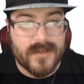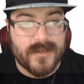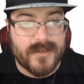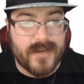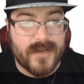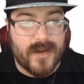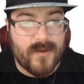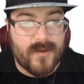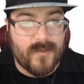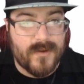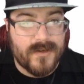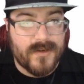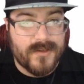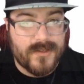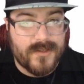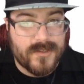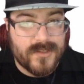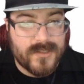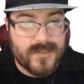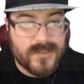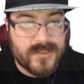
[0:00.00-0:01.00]
Now, when
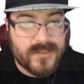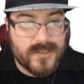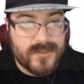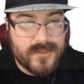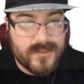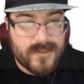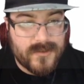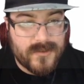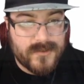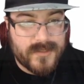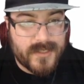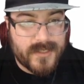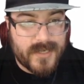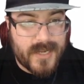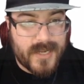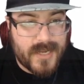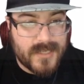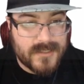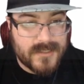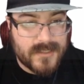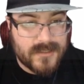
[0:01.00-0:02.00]
there is a node that
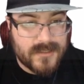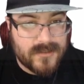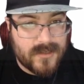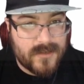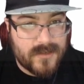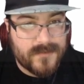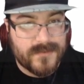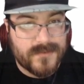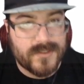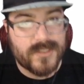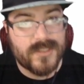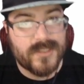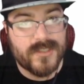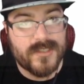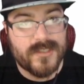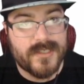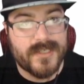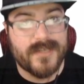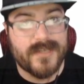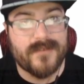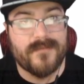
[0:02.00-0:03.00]
has a soft
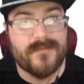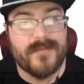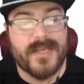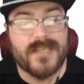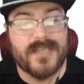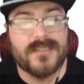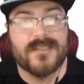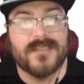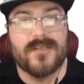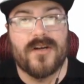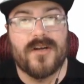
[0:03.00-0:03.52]
turn, it makes it